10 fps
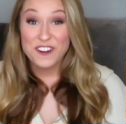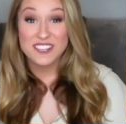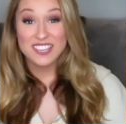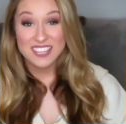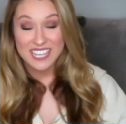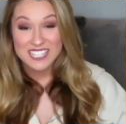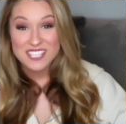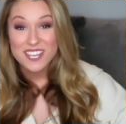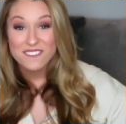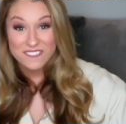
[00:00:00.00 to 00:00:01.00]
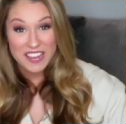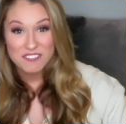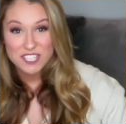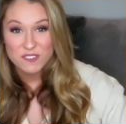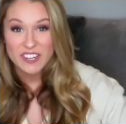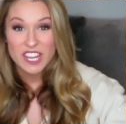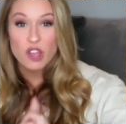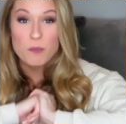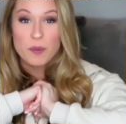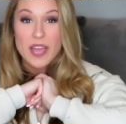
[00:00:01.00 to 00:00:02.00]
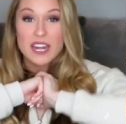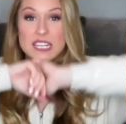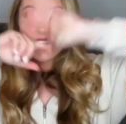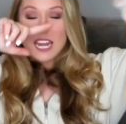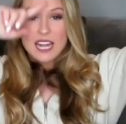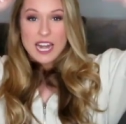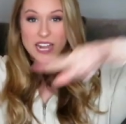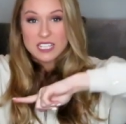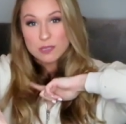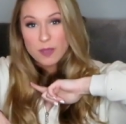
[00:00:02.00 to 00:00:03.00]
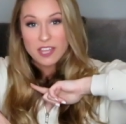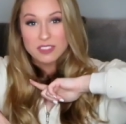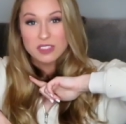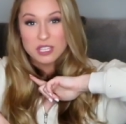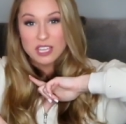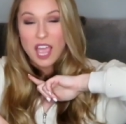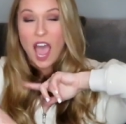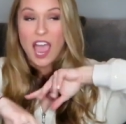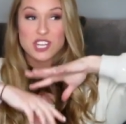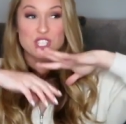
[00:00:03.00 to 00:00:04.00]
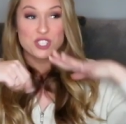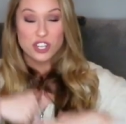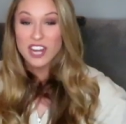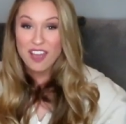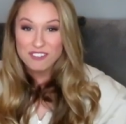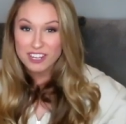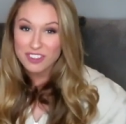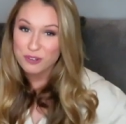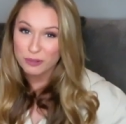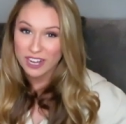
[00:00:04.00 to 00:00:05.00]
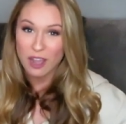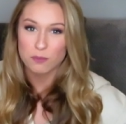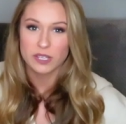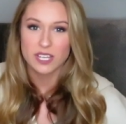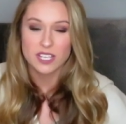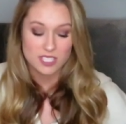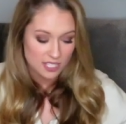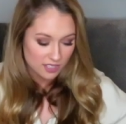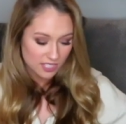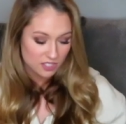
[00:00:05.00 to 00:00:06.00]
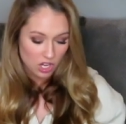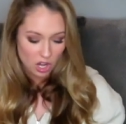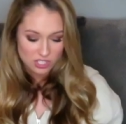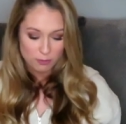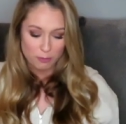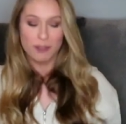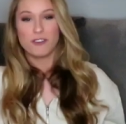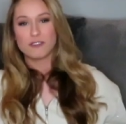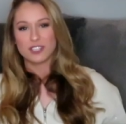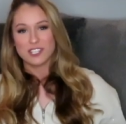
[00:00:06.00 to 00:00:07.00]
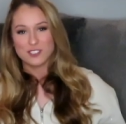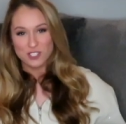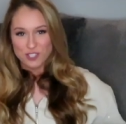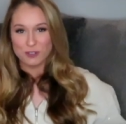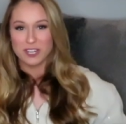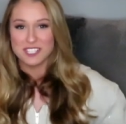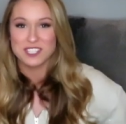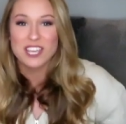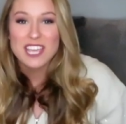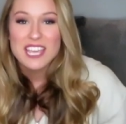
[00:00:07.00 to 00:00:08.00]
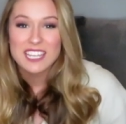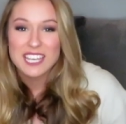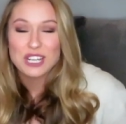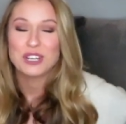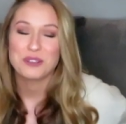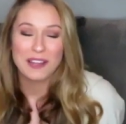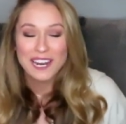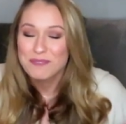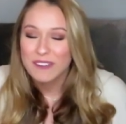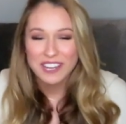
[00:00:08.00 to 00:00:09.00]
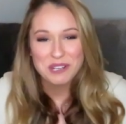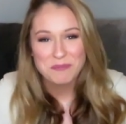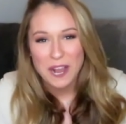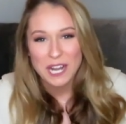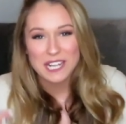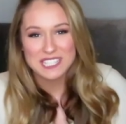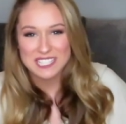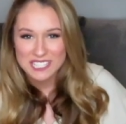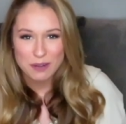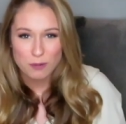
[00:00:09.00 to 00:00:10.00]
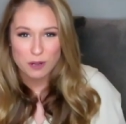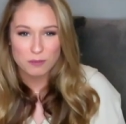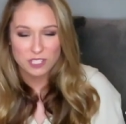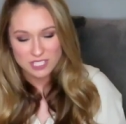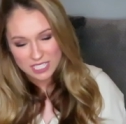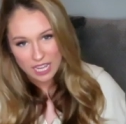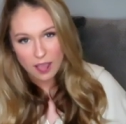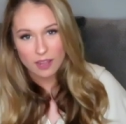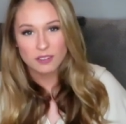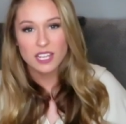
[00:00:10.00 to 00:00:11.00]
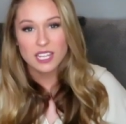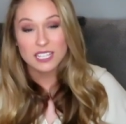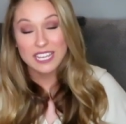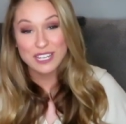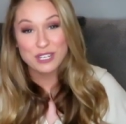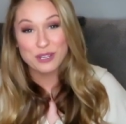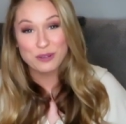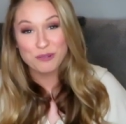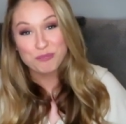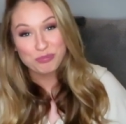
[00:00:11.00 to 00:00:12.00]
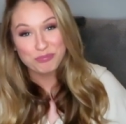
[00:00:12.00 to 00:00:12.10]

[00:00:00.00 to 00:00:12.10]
for this favorites video, but next month I should have another one out because these are some of my favorite things to do, is get new like makeup products and skin products, get new